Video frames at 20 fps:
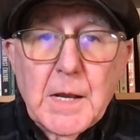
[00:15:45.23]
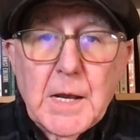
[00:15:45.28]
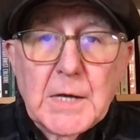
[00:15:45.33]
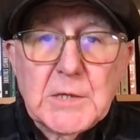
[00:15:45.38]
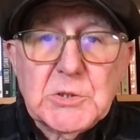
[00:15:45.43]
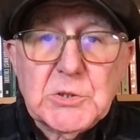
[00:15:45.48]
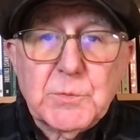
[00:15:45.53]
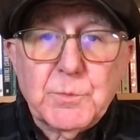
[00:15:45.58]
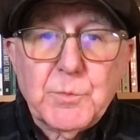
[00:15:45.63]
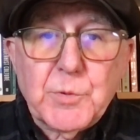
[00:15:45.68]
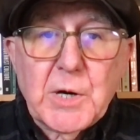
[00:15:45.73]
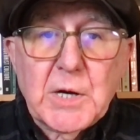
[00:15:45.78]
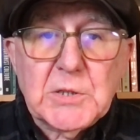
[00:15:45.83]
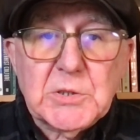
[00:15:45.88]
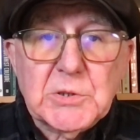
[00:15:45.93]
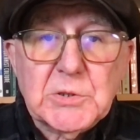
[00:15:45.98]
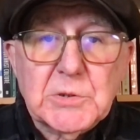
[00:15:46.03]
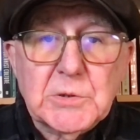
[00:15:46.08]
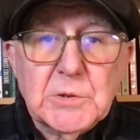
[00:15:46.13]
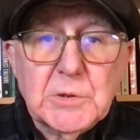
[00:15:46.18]

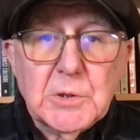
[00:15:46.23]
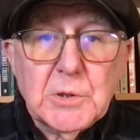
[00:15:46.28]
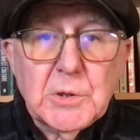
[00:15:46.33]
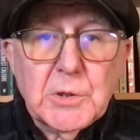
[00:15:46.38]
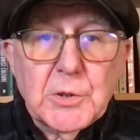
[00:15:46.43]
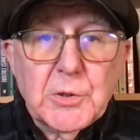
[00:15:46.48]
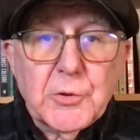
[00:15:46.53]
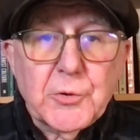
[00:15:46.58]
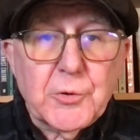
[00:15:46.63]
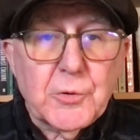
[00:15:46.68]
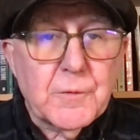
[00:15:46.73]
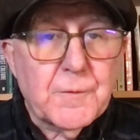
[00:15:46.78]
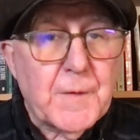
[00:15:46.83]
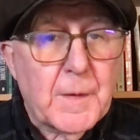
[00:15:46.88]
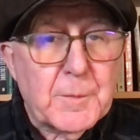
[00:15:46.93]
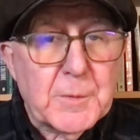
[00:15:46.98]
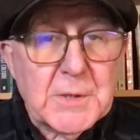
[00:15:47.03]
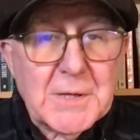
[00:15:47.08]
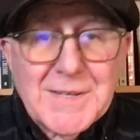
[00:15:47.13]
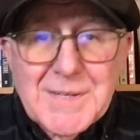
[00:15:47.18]
expressed through
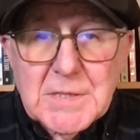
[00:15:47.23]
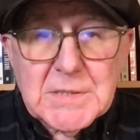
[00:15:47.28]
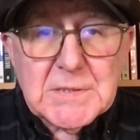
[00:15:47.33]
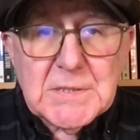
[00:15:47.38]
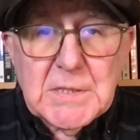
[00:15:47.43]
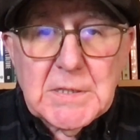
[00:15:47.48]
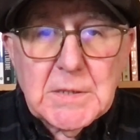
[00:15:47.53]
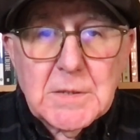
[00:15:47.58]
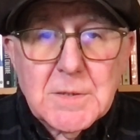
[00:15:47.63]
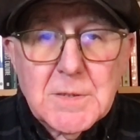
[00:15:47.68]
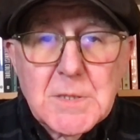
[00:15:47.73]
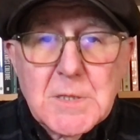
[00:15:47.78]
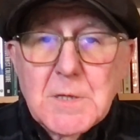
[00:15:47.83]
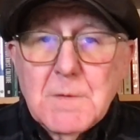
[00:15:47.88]
femininity,